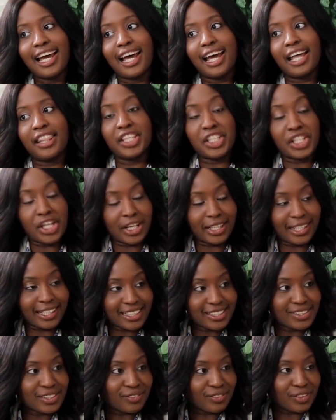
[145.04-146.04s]
The
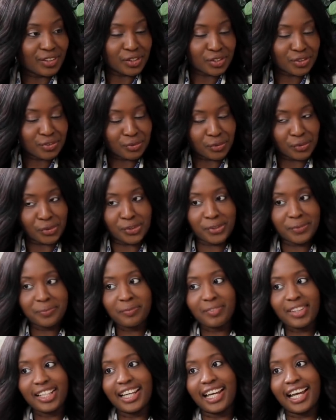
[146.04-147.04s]
youngest of those four.
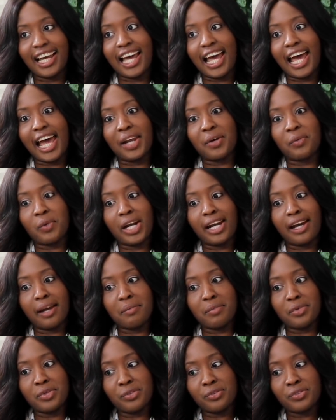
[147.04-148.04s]
And when I
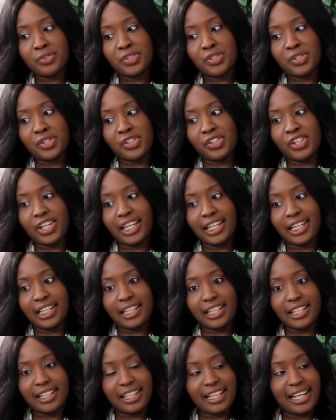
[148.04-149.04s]
moved to
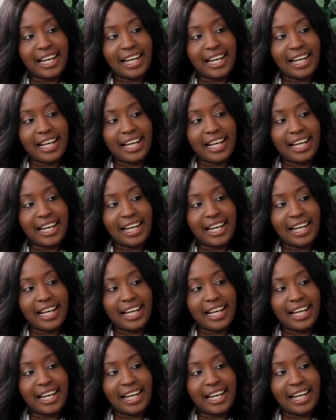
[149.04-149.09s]
England at